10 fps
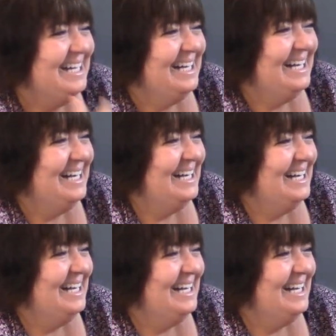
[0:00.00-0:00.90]

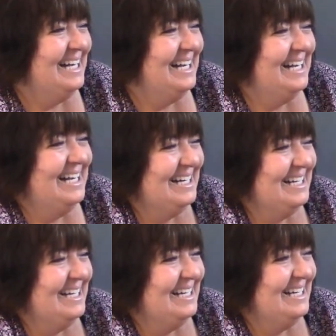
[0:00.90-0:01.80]

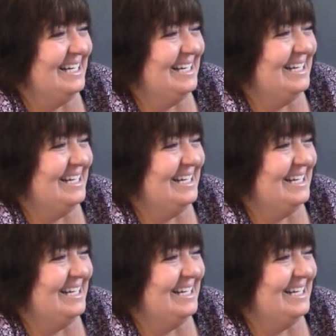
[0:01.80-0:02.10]
This person isn't speaking.